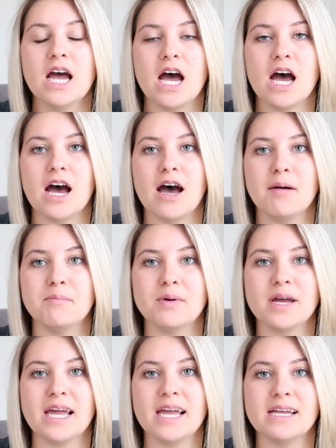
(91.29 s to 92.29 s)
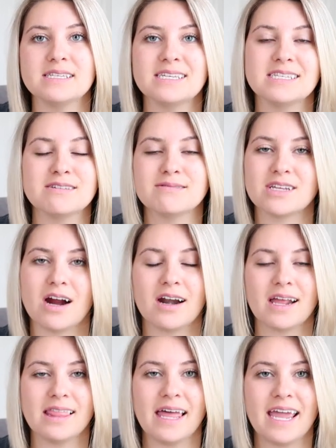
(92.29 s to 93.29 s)
but since it was
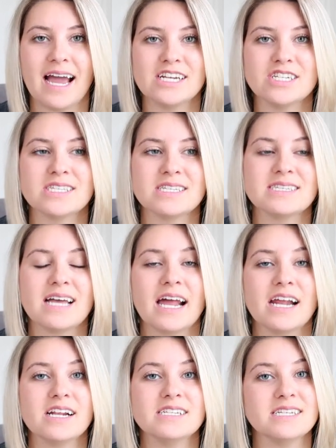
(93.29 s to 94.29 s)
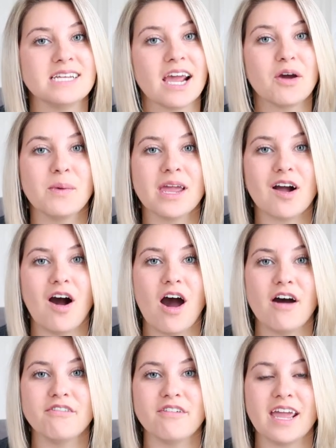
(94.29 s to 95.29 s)
already late, I just decided to take a week
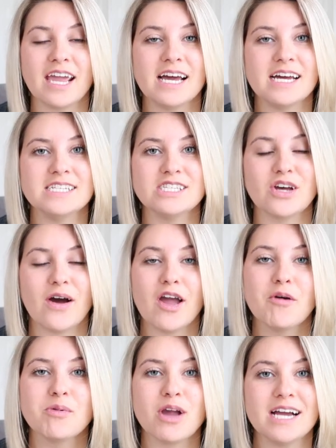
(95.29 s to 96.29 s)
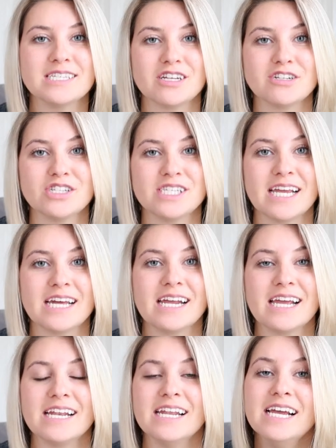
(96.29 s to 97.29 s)
off, and so I hope you guys understand,
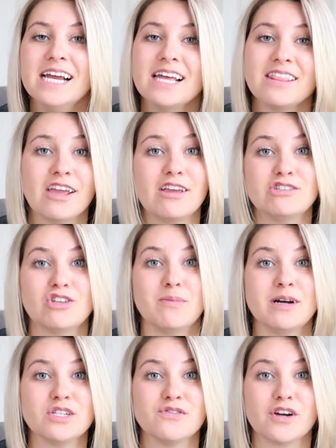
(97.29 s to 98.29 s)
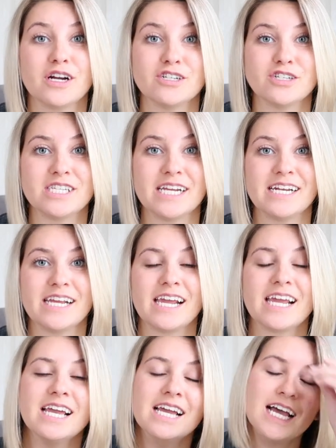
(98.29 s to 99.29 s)
and thank you so much for
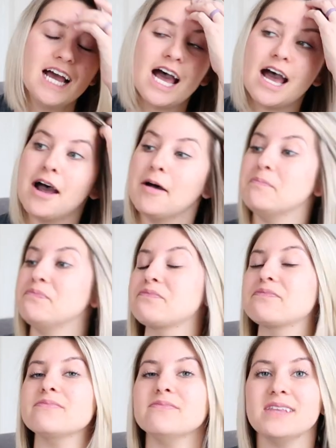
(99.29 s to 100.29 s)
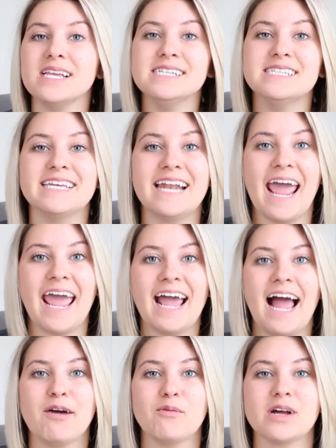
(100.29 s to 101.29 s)
understanding. Today,
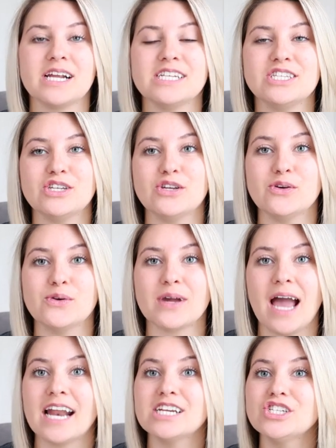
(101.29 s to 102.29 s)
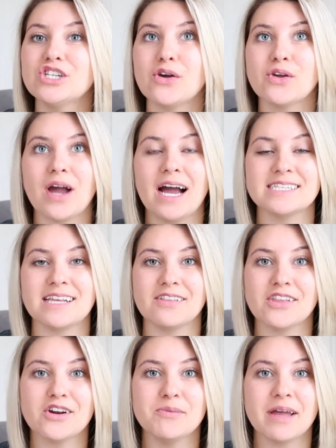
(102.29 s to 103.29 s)
I wanted to kind of show you guys a
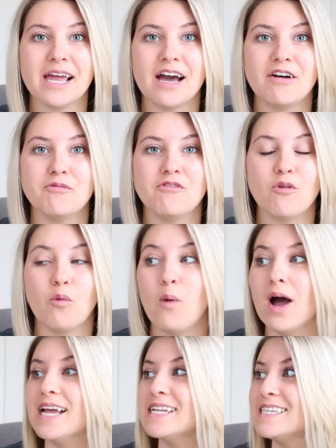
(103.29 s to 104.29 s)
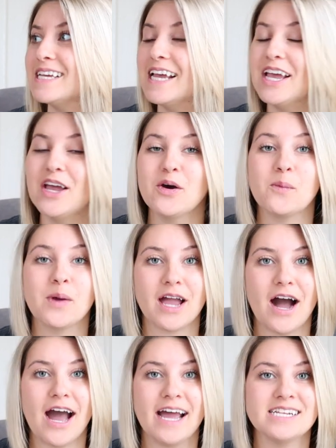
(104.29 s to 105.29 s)
little bit of what we
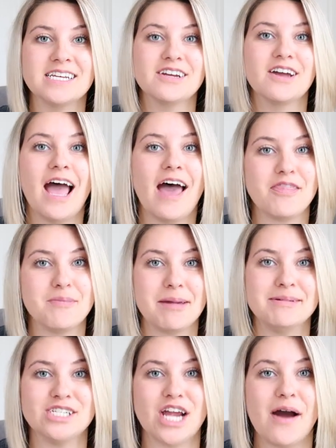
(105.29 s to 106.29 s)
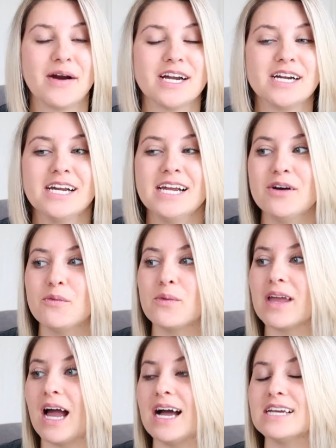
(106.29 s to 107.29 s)
got at the baby shower.
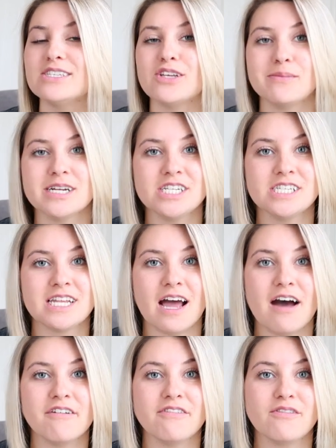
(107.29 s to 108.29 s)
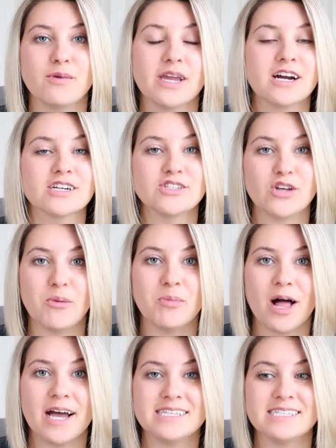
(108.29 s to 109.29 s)
We got so much stuff. We are so
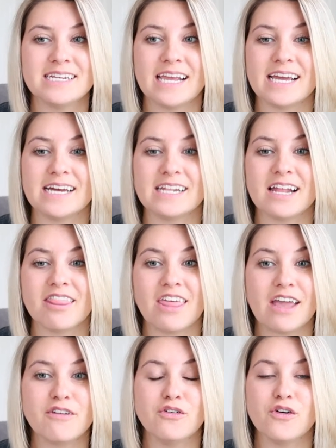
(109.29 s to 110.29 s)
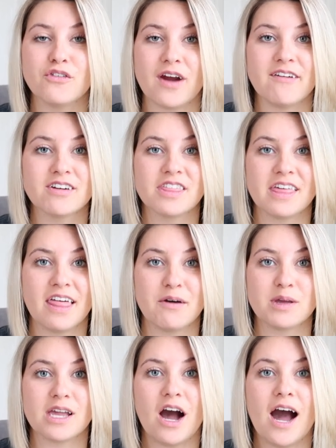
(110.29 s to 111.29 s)
blessed and thankful for everything that
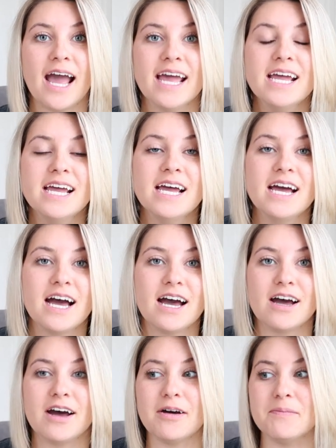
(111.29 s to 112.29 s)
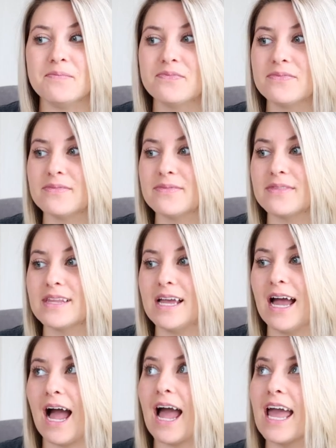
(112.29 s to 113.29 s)
we got.
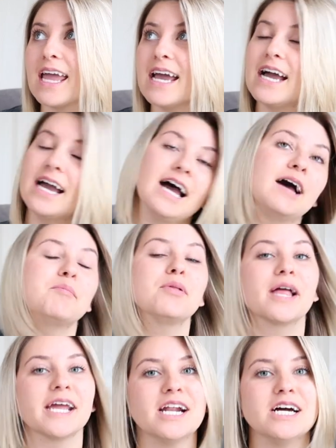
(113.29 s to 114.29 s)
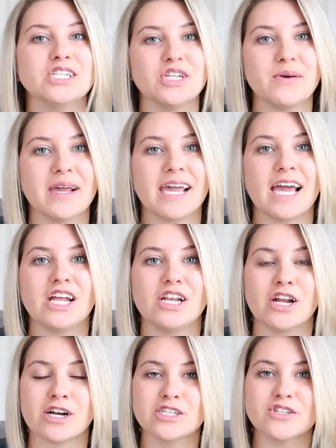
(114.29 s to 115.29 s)
I plan on doing a
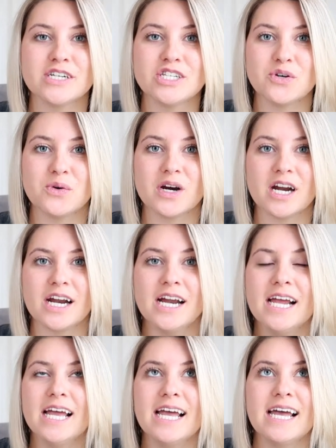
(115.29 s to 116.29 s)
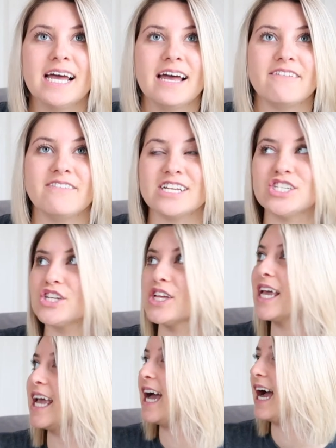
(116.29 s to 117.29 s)
nursery tour
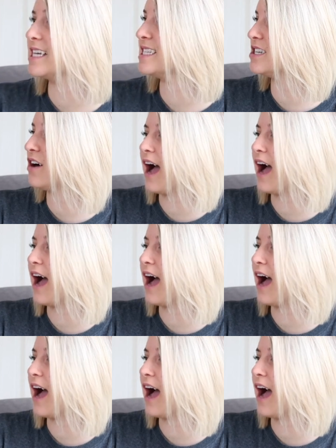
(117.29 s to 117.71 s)
eventually. I still